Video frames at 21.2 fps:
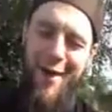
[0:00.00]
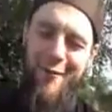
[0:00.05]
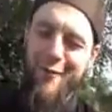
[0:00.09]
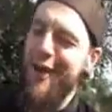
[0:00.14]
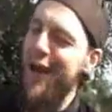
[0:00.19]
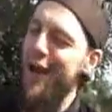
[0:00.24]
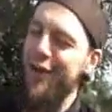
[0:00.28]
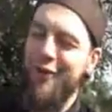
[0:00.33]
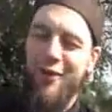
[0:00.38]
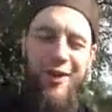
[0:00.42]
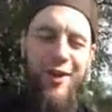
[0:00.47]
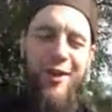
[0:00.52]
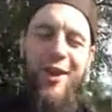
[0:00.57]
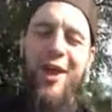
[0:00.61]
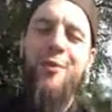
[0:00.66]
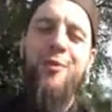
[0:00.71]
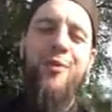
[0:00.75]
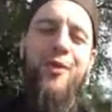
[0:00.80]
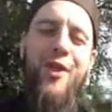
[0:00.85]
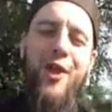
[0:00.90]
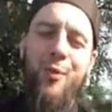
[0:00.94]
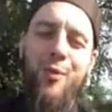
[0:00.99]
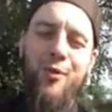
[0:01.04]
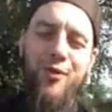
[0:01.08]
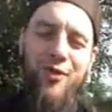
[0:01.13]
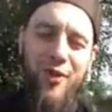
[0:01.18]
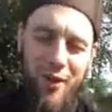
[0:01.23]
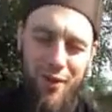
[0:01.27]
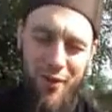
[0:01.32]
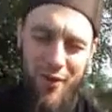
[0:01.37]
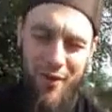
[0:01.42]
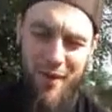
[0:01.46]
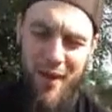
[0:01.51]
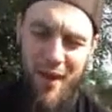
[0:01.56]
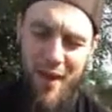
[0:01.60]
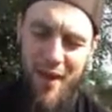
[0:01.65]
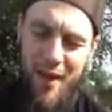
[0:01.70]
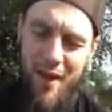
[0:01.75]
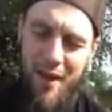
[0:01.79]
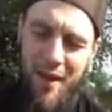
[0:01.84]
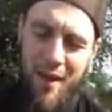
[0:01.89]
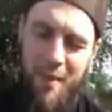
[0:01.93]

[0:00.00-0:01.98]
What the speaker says: reaction. There was nothing.